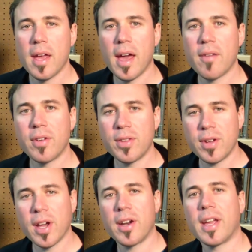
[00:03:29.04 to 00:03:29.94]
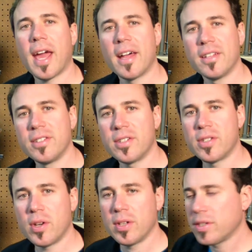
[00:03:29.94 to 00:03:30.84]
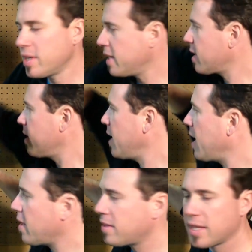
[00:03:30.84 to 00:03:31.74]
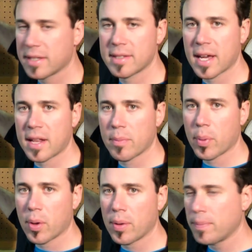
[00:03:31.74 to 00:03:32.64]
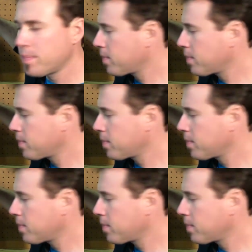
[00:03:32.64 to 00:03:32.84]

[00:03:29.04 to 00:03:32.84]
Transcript: Every 300 gallons or so, you'll need to clean out the inside of the bowl.